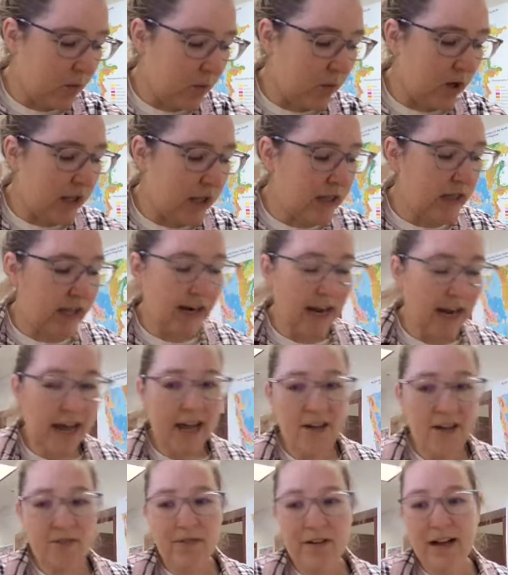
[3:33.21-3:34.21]
one that
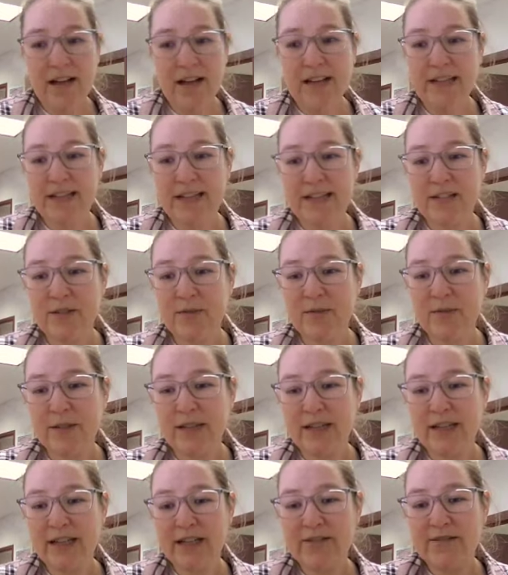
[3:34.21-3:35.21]
I find is
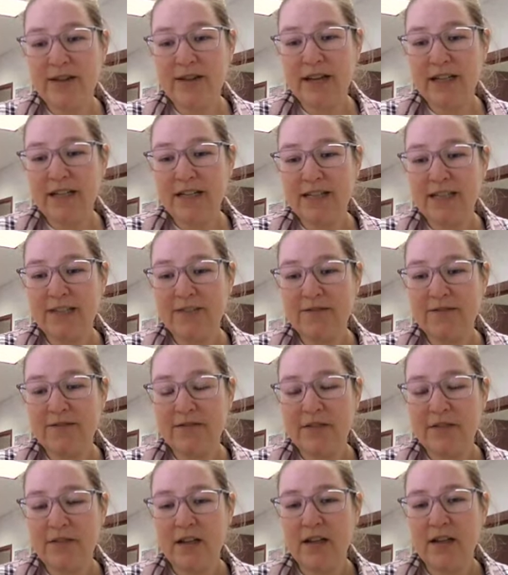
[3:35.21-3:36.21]
really
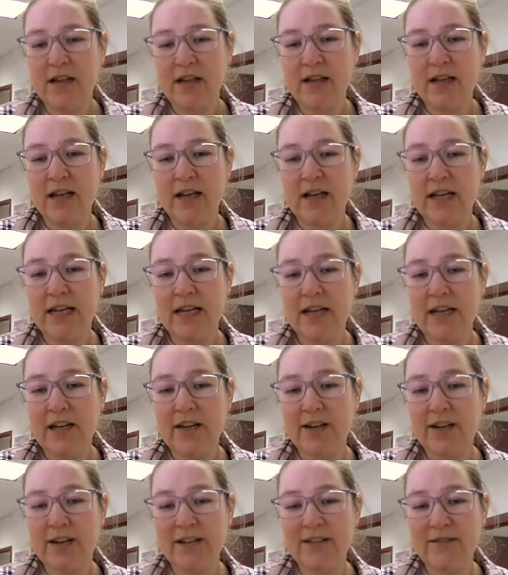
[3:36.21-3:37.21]
effective
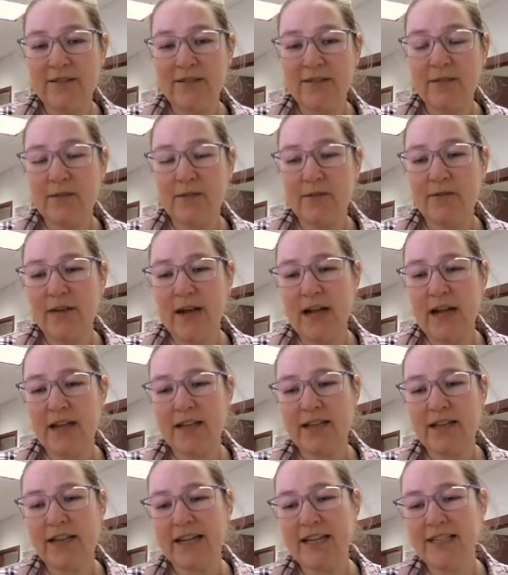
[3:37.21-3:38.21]
here in the River
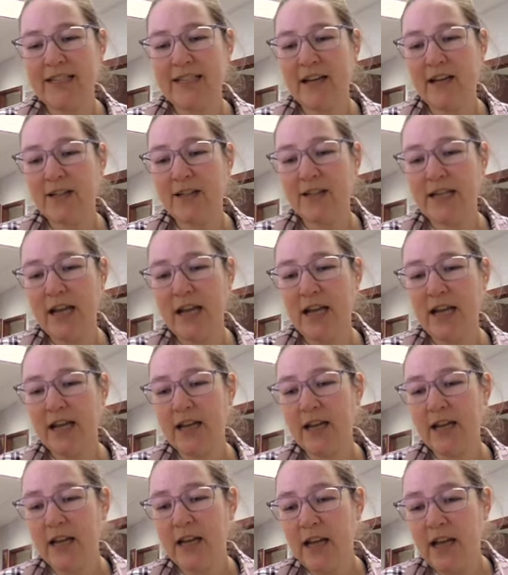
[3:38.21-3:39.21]
Valley is I'll
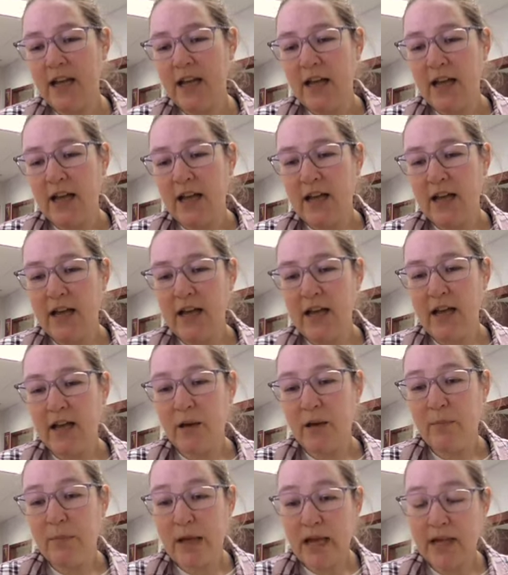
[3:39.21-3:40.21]
take
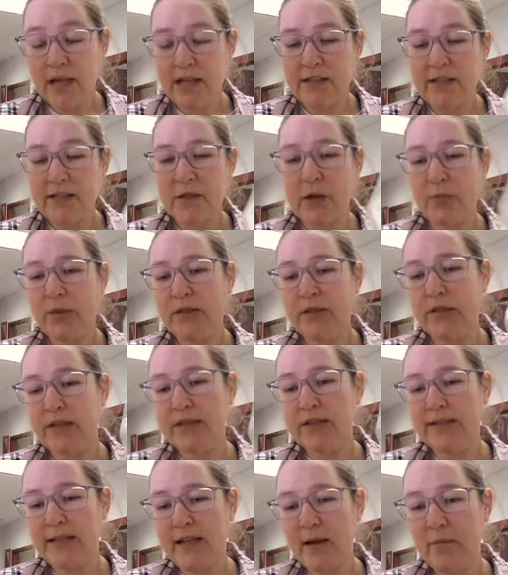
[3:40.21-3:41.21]
a baggie. So I'll put
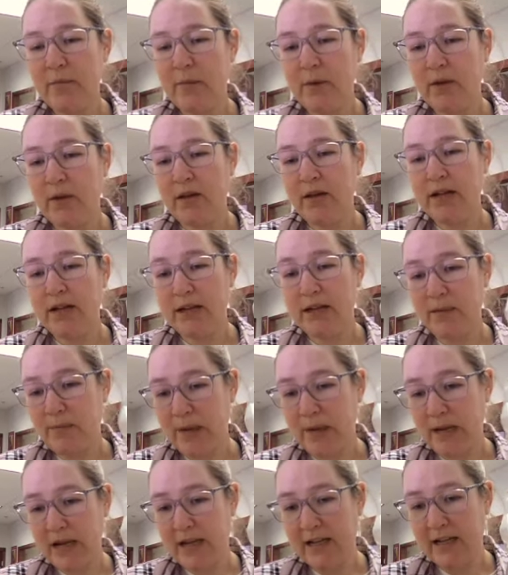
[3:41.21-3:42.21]
the sample in a
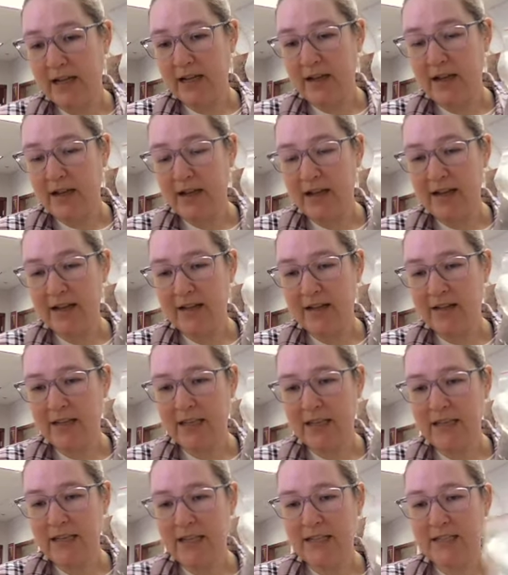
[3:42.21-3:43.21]
baggie, kind of
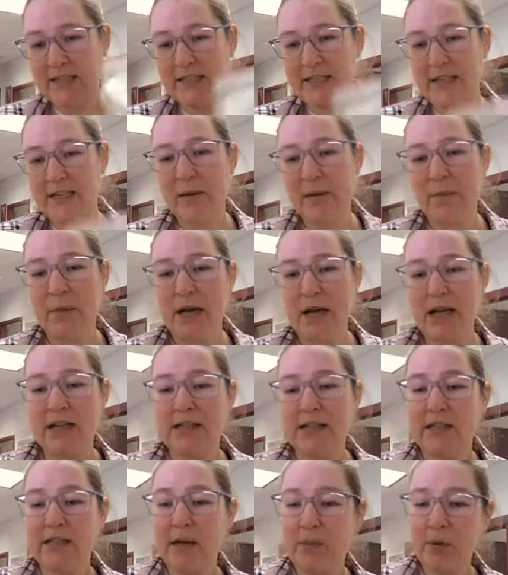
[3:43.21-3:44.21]
like this, and I
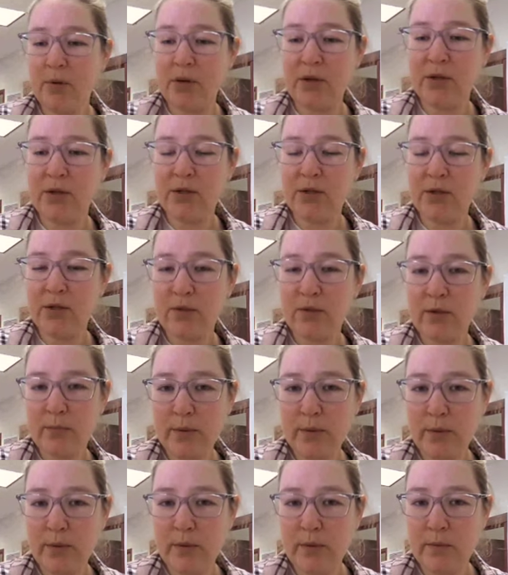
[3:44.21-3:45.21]
might double or
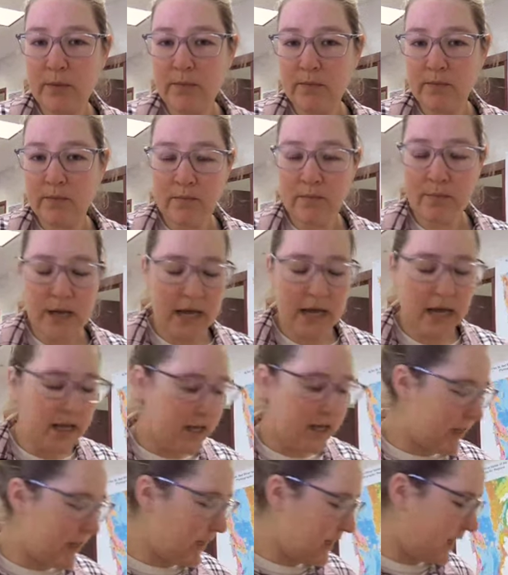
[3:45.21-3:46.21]
triple
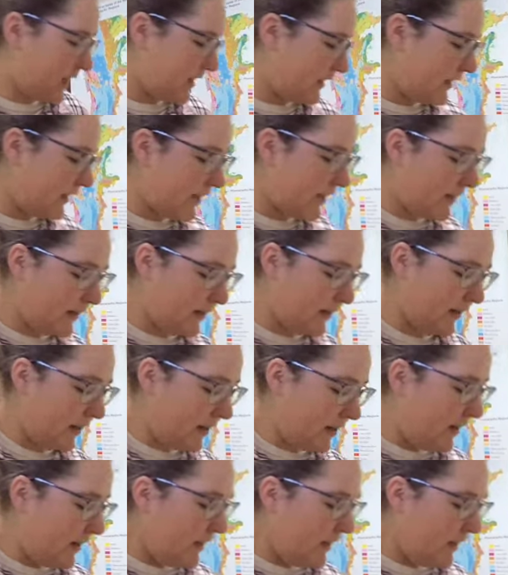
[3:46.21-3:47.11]
bag it, and then